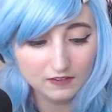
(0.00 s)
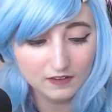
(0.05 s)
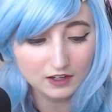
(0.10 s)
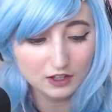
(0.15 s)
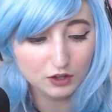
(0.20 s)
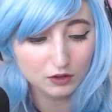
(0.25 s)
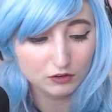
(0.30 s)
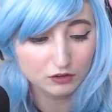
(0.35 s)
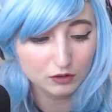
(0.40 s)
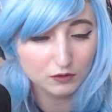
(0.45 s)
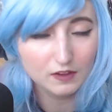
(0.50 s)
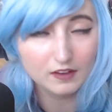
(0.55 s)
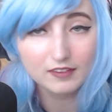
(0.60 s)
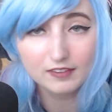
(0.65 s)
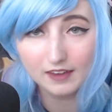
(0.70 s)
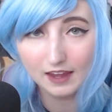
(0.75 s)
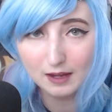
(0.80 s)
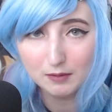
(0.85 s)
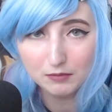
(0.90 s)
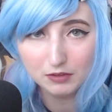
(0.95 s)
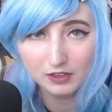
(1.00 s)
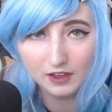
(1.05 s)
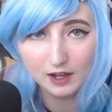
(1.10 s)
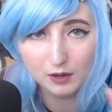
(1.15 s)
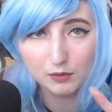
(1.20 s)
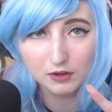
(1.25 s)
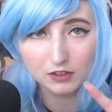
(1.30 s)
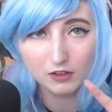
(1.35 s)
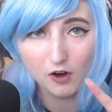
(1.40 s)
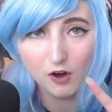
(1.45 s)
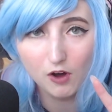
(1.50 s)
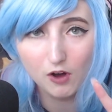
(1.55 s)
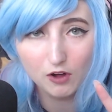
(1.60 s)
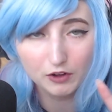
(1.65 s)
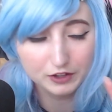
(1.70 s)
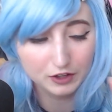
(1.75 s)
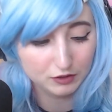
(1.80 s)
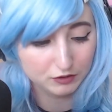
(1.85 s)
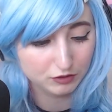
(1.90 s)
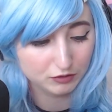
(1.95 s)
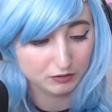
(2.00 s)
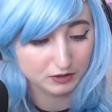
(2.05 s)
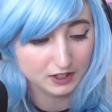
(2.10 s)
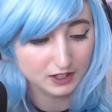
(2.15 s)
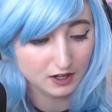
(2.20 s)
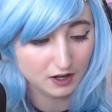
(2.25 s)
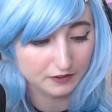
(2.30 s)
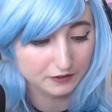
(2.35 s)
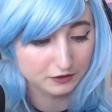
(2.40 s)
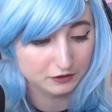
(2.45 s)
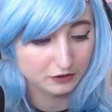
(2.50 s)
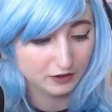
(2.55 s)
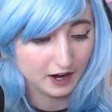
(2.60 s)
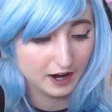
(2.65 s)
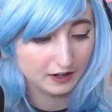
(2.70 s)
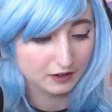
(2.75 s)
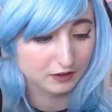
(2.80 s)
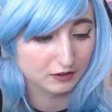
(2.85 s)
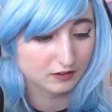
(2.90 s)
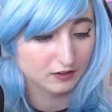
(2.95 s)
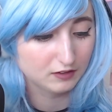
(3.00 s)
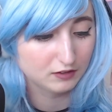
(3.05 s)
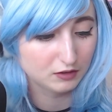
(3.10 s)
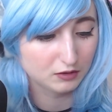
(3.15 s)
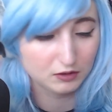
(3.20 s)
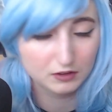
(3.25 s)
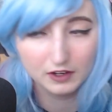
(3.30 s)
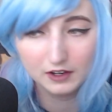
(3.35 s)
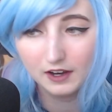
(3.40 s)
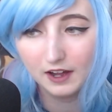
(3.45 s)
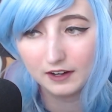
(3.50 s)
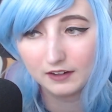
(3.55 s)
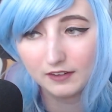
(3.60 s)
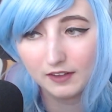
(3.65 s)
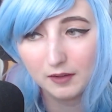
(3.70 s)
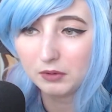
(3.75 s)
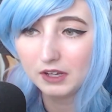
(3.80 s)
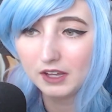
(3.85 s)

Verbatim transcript: And then you'll do the same thing with all your three other trackers as you'll connect.